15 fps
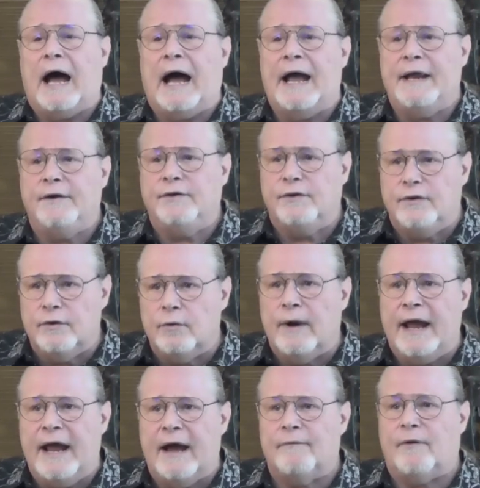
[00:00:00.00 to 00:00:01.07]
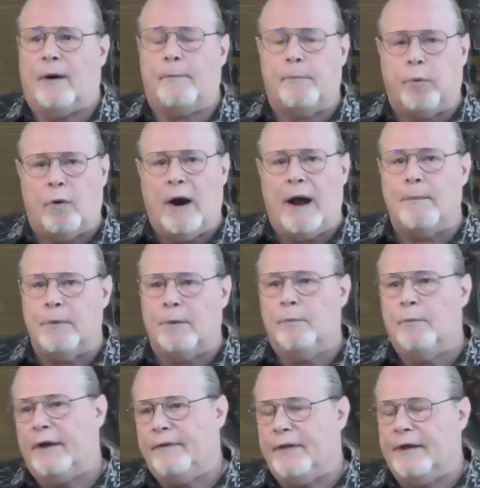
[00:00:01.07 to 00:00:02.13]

I do have a problem with,